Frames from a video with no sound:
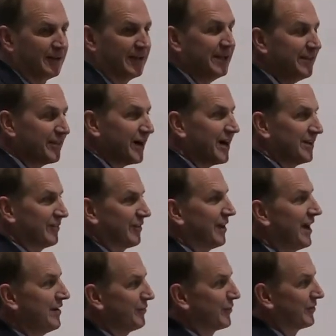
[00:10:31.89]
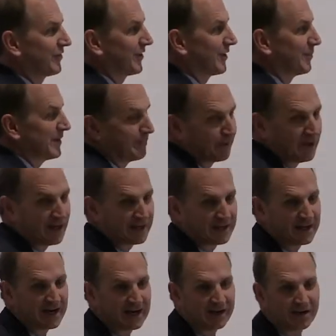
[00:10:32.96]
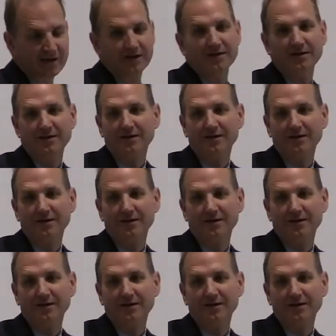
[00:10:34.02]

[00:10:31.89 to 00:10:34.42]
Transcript: He thought his life was going to be blotted out.